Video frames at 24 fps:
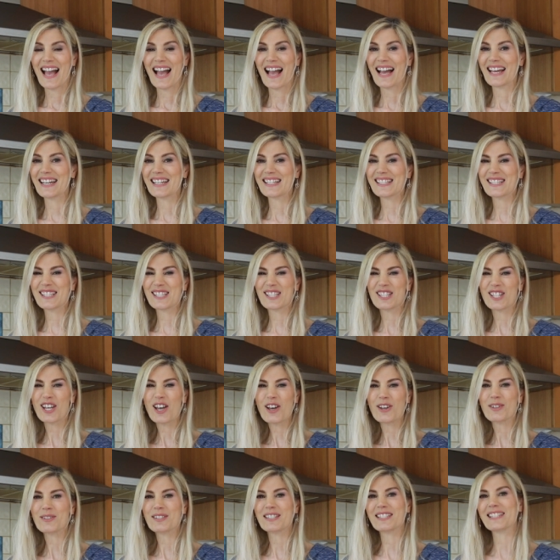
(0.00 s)
and it's
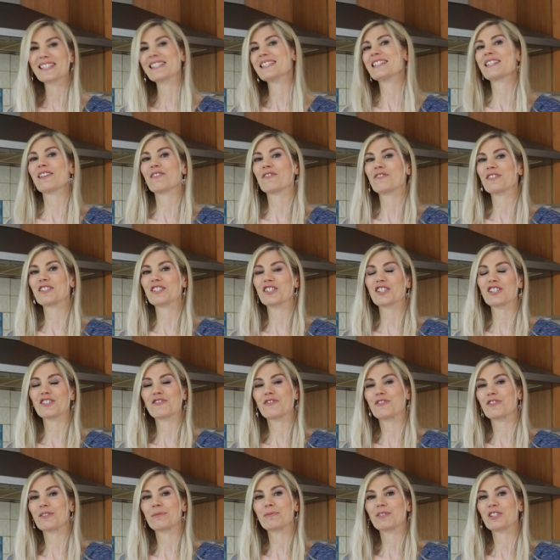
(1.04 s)
totally different
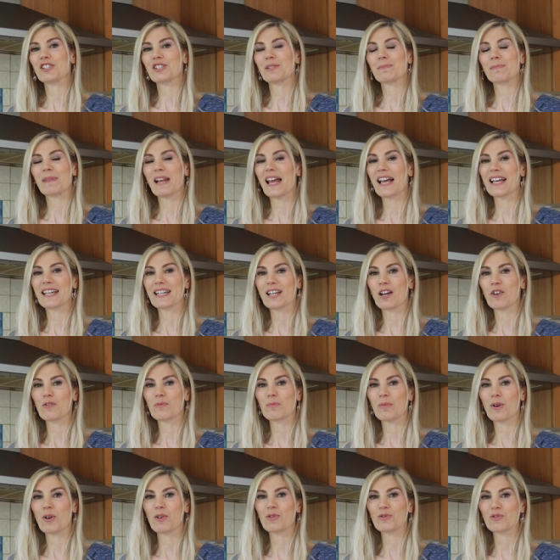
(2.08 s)
from just plain
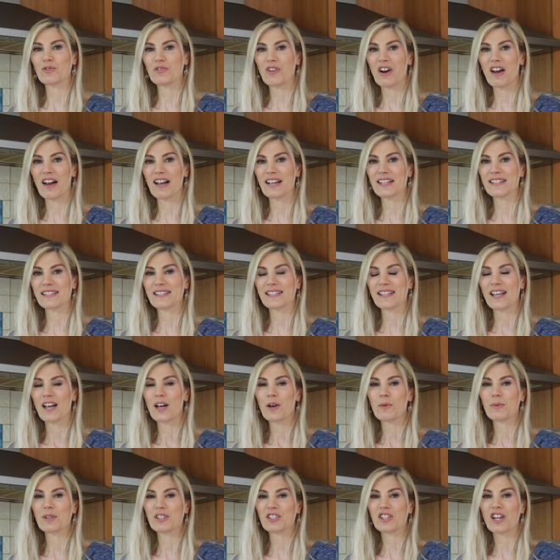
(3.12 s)
old boiled rice,
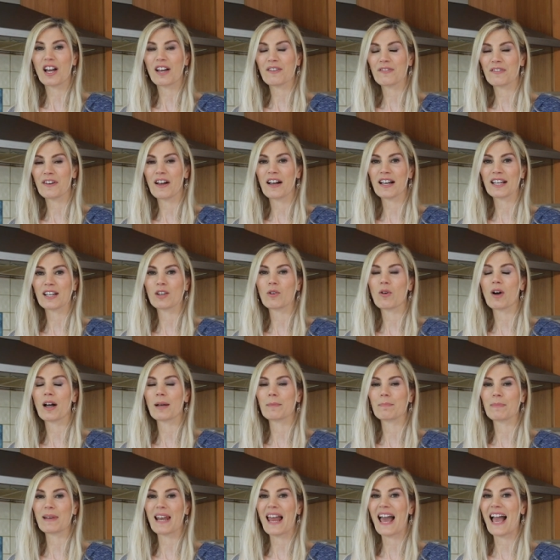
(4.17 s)
which I find
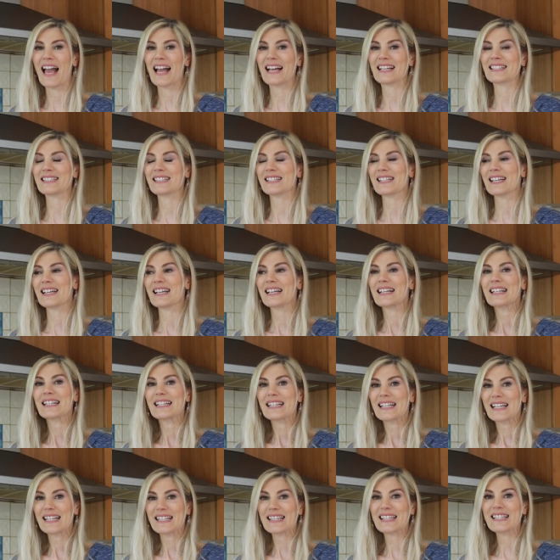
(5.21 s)
quite bland.
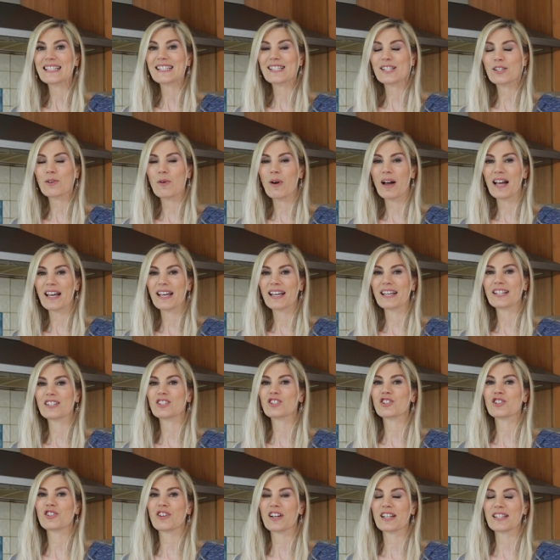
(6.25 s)
It, this is quite
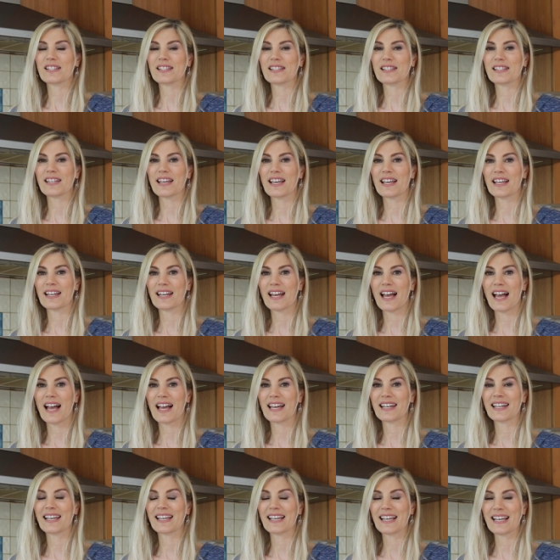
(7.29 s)
interesting
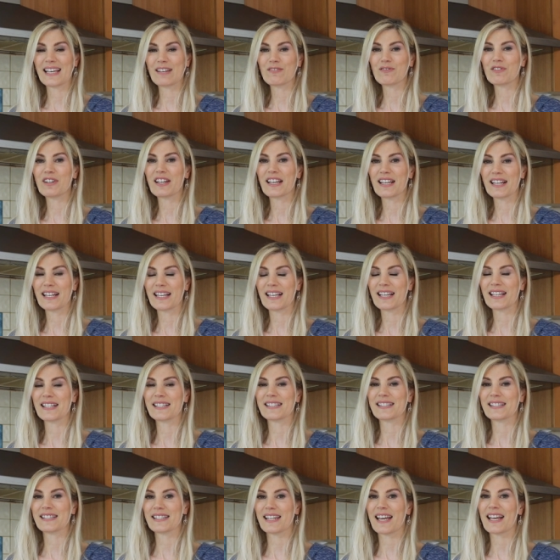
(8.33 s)
and it, it, really
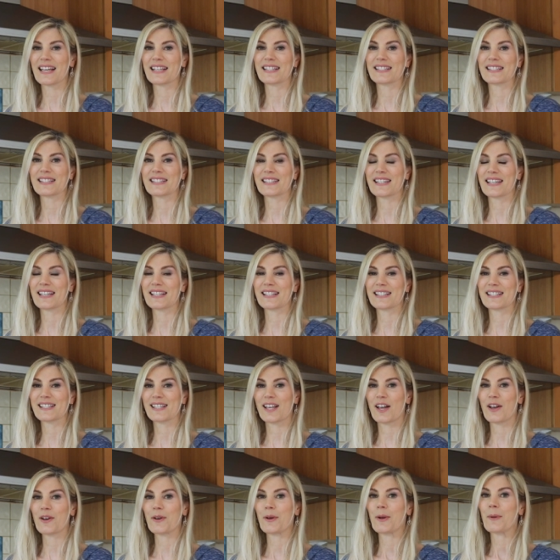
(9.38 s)
is tasty.
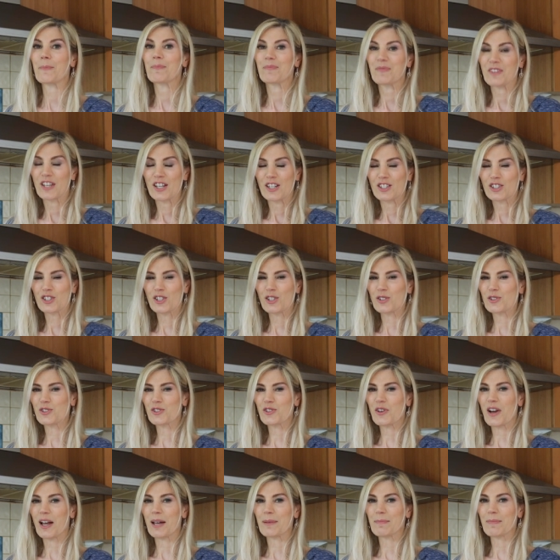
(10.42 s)
So do
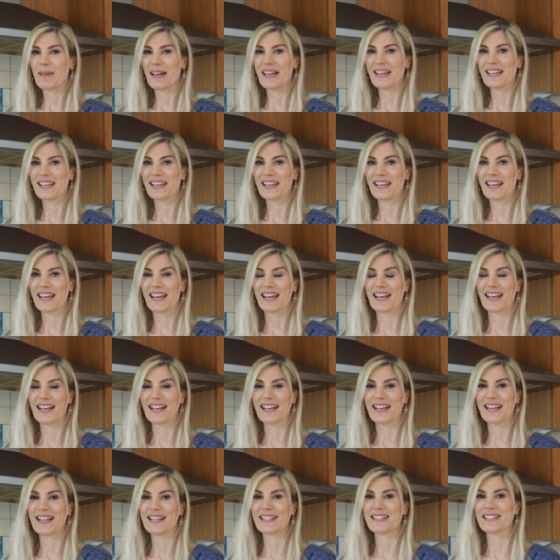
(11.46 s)
try and make it.
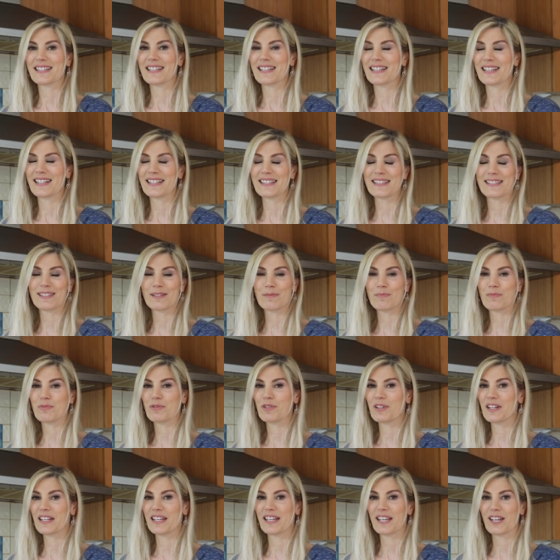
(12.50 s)
it. It's
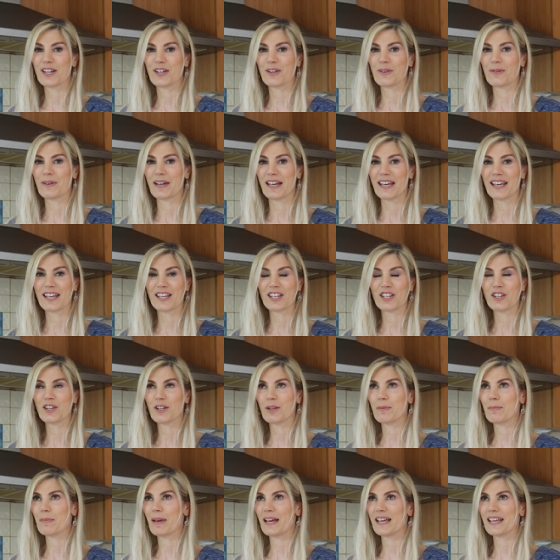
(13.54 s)
pretty quick. You
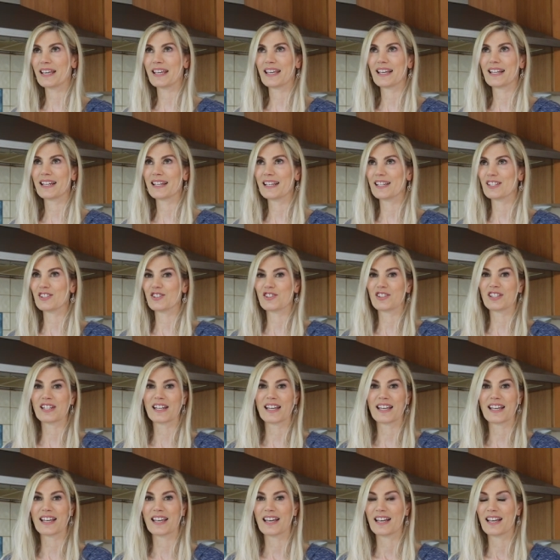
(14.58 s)
can make it
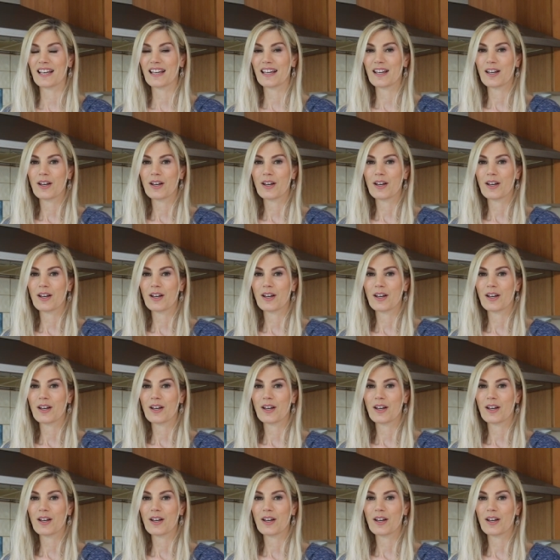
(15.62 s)
literally